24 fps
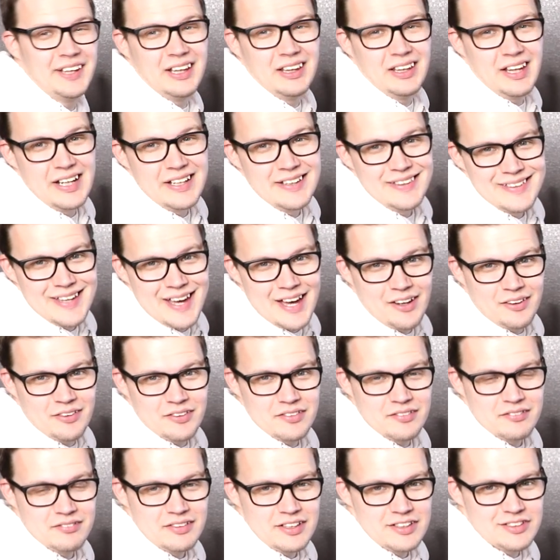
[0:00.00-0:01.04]
the light
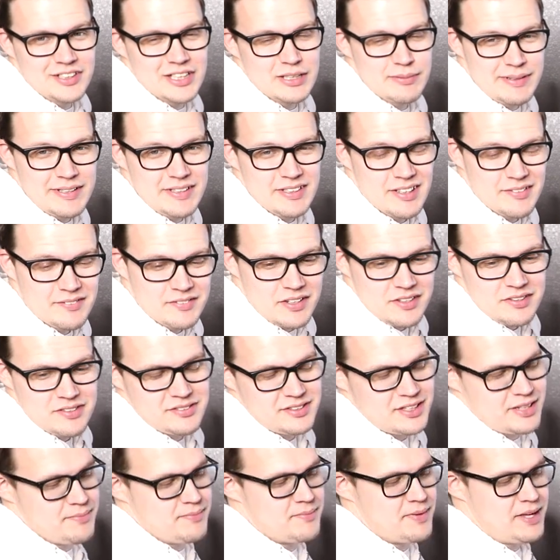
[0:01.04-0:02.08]
down. It's going to be tougher to
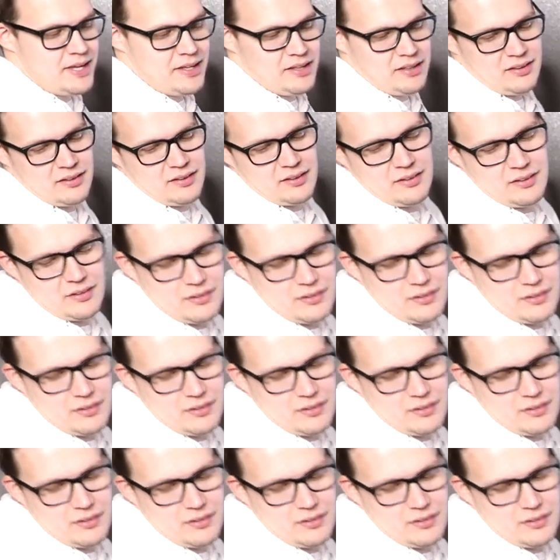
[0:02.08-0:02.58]
see me,